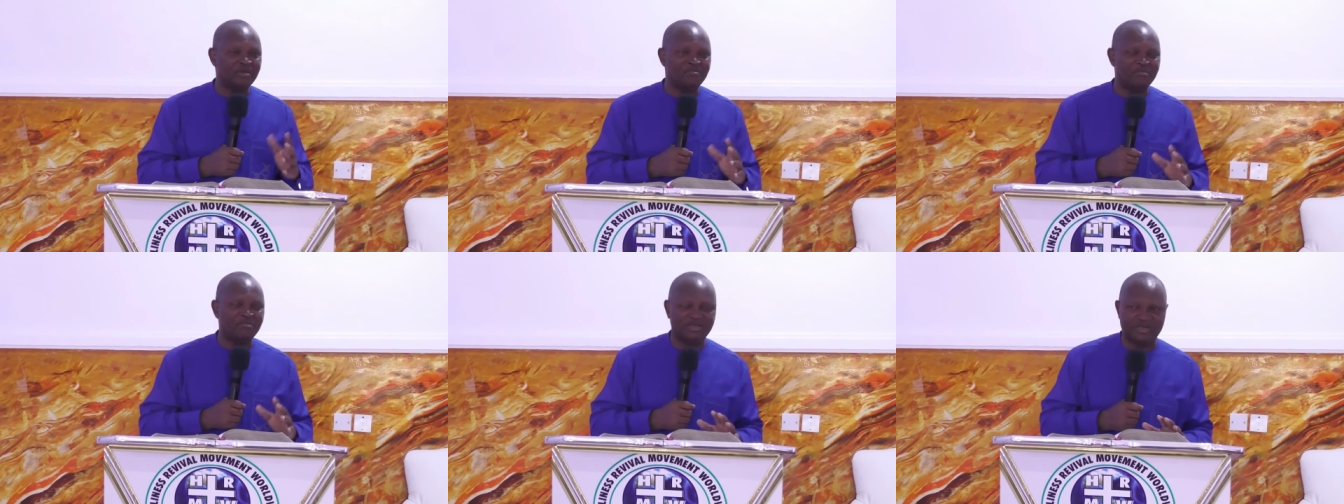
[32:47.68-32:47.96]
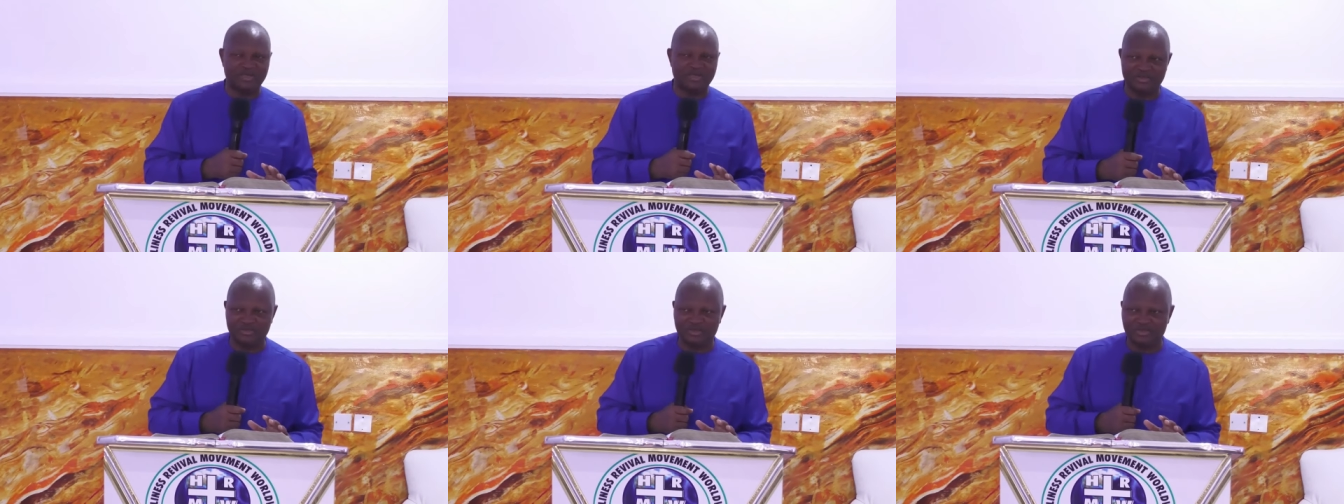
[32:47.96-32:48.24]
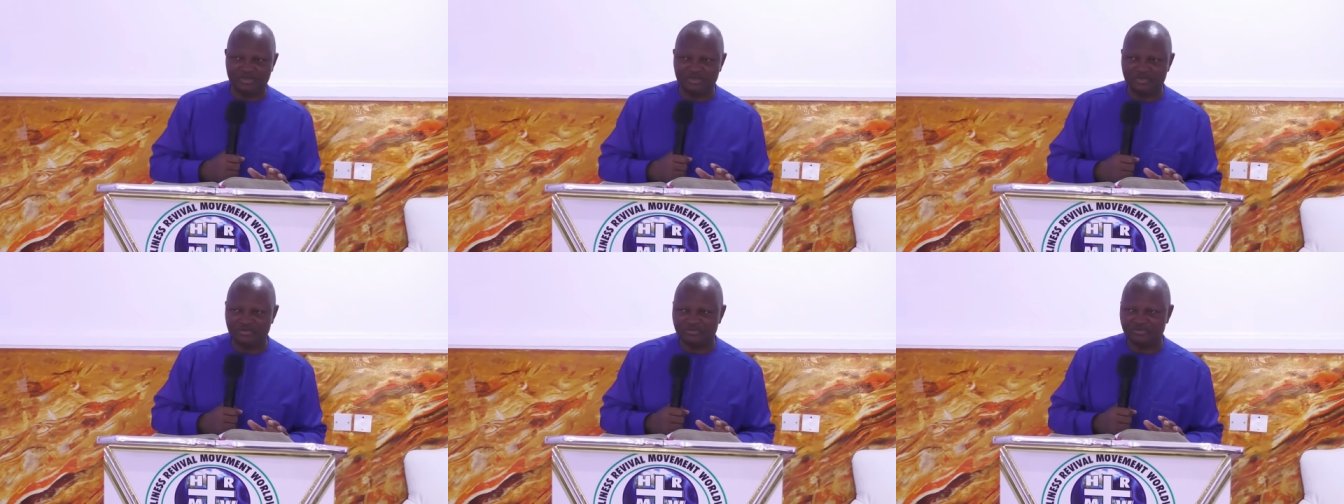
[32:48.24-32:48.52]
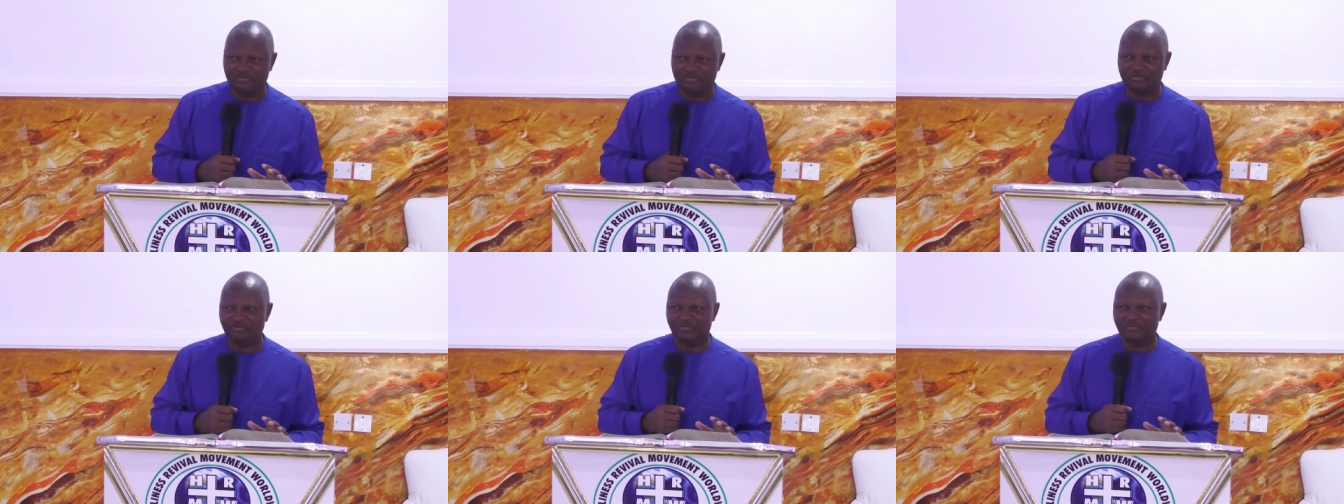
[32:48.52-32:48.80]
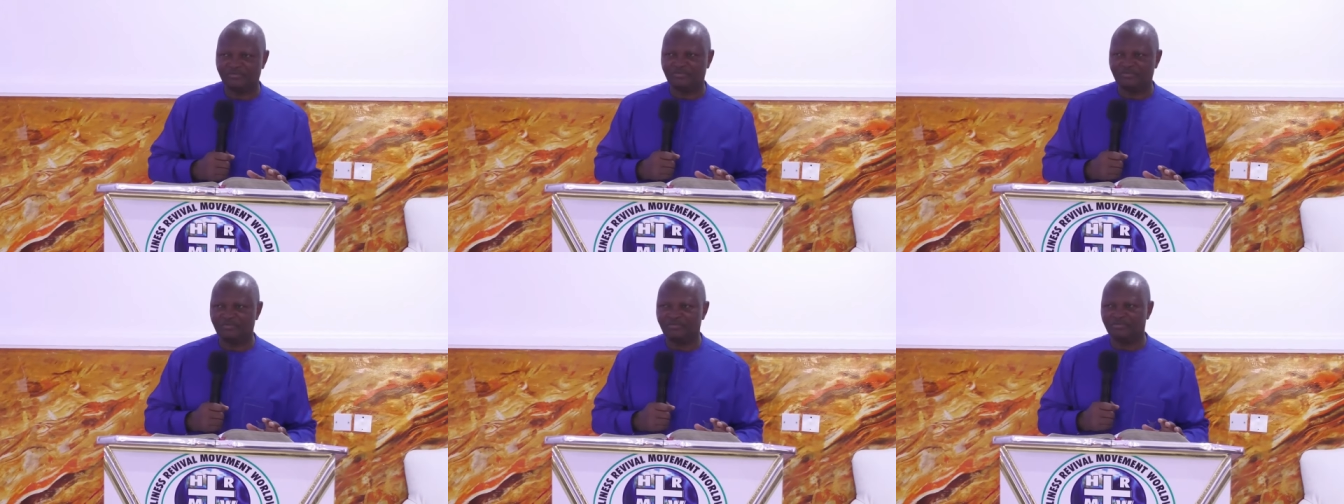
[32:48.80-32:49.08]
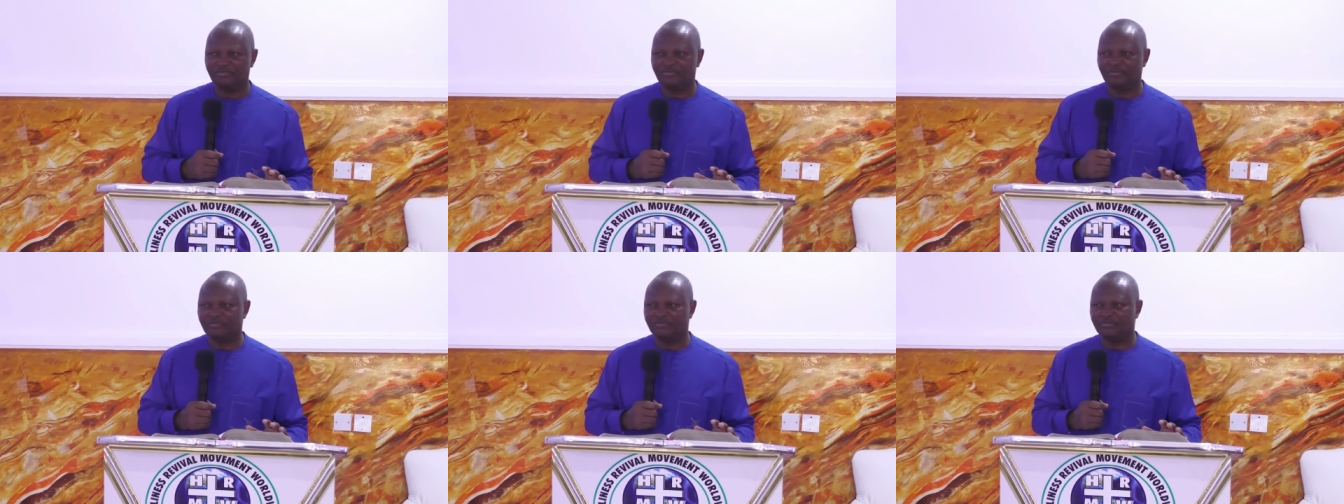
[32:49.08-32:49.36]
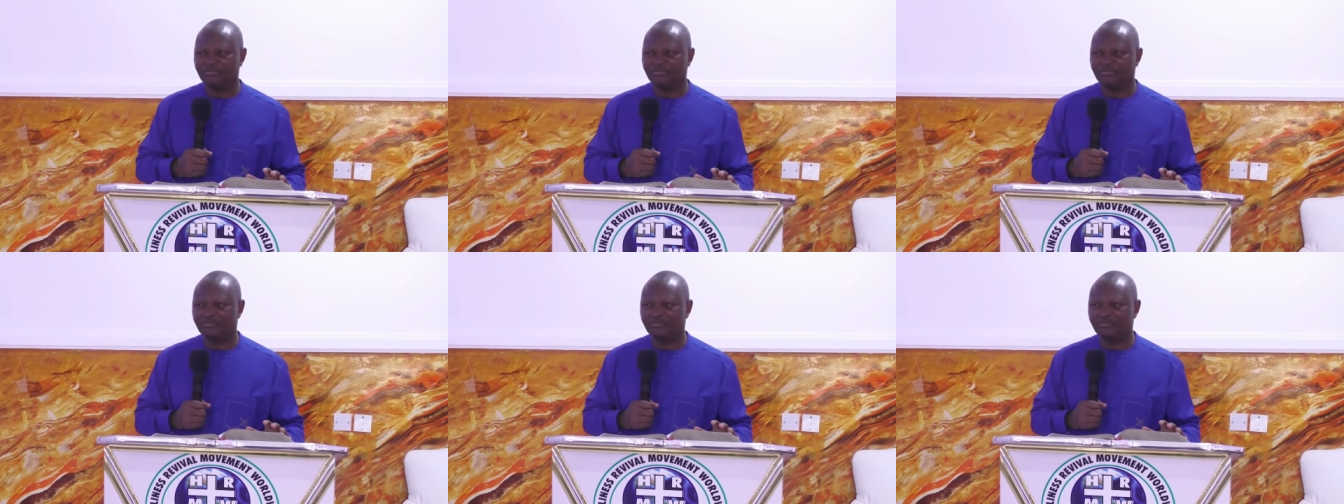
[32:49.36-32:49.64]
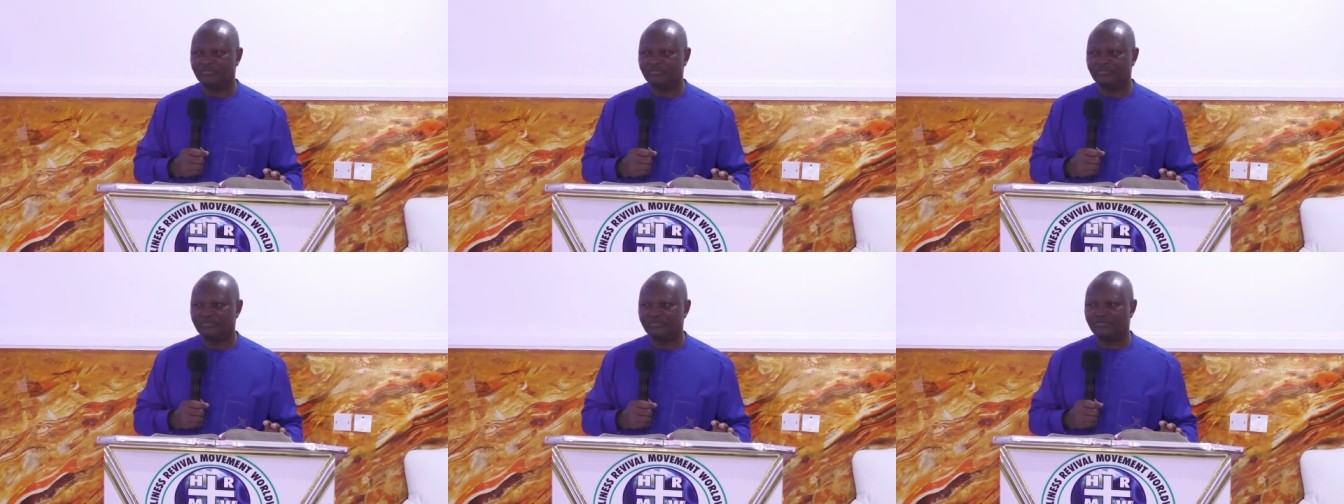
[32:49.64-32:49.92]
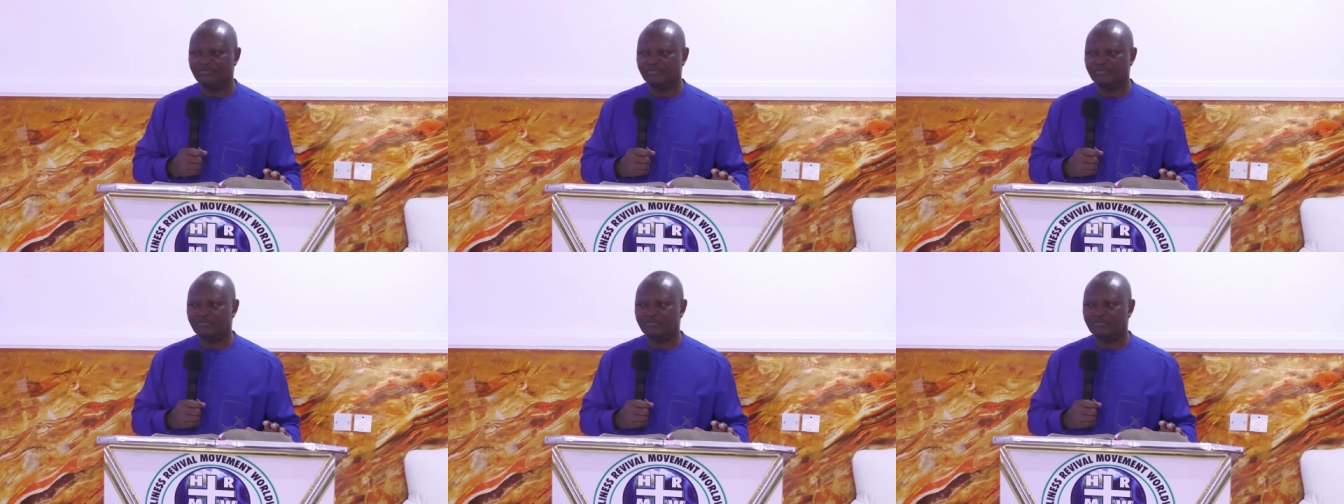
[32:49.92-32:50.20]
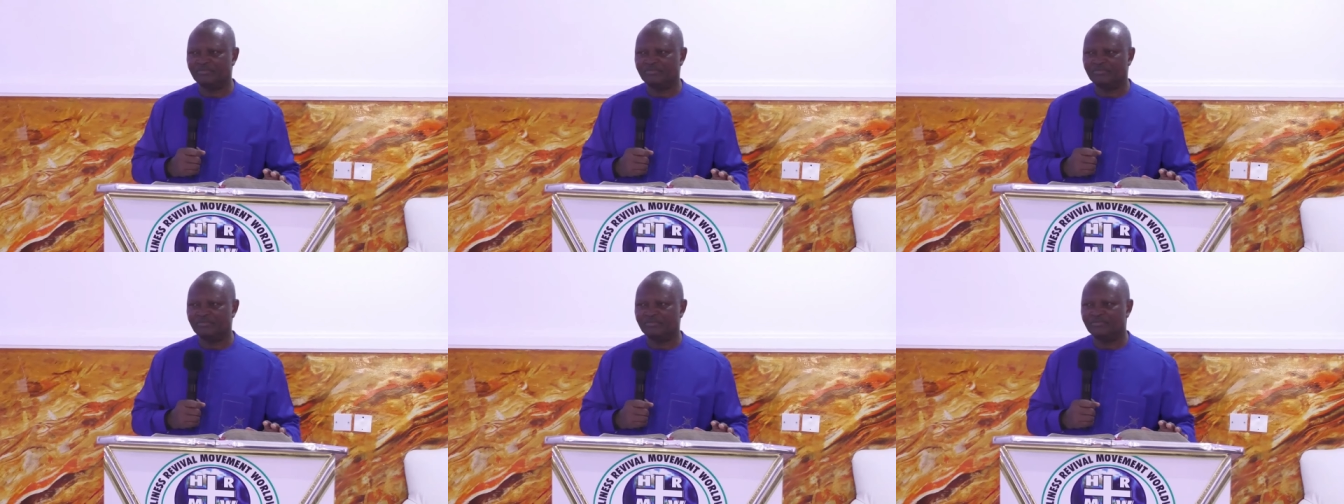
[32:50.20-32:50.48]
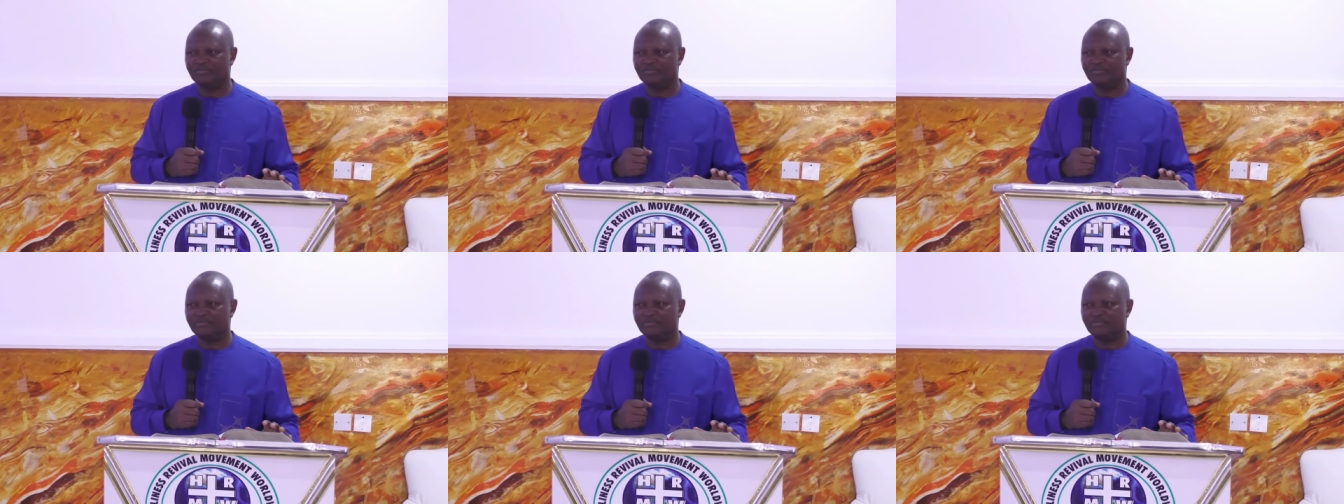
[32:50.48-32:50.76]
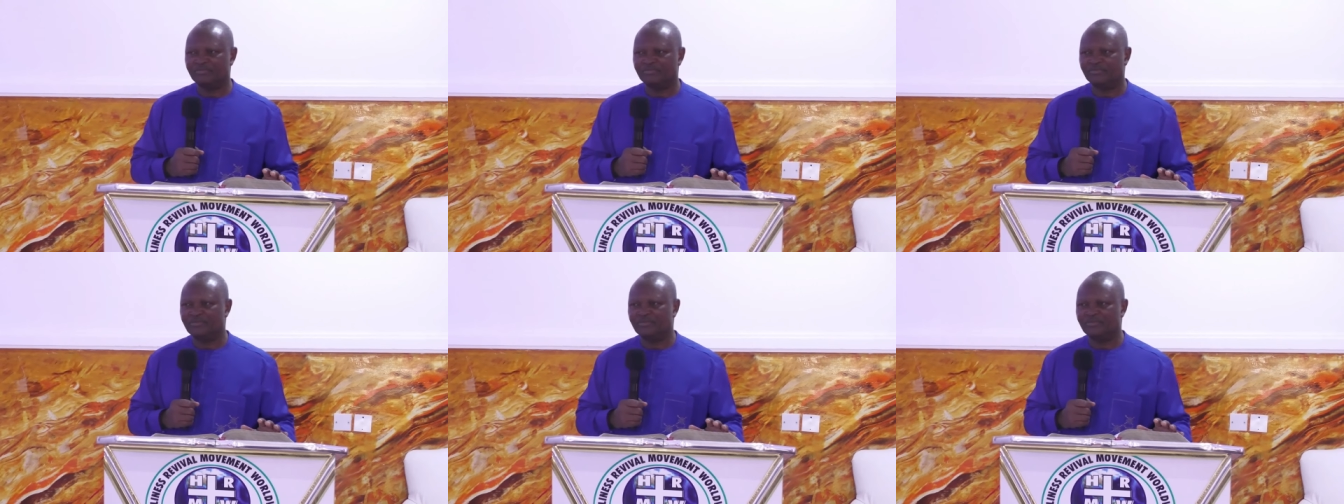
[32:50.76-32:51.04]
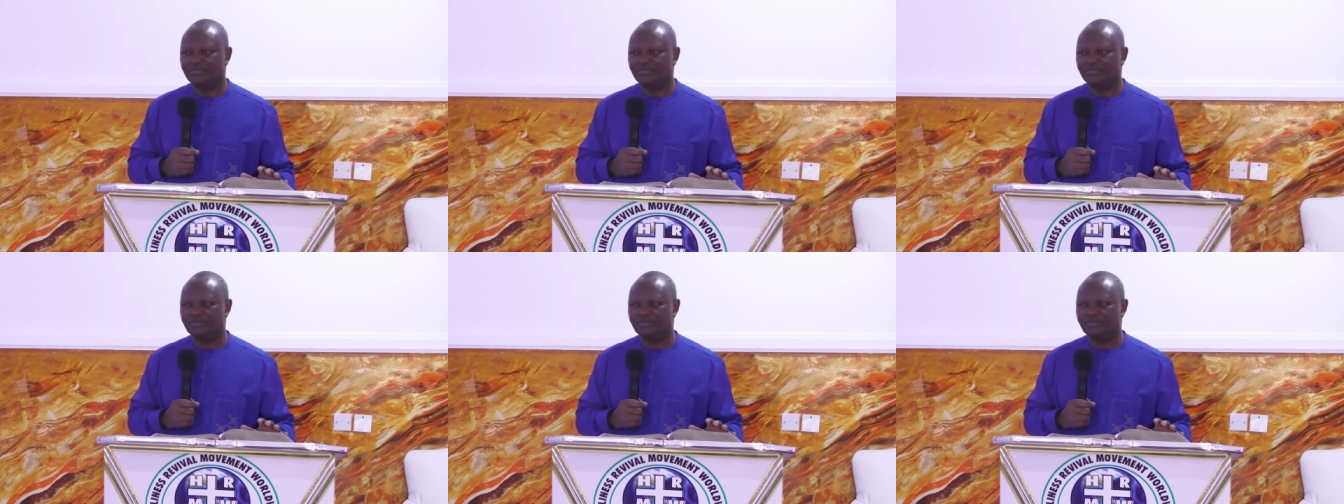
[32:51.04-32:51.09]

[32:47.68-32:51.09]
preaching a message on marriage.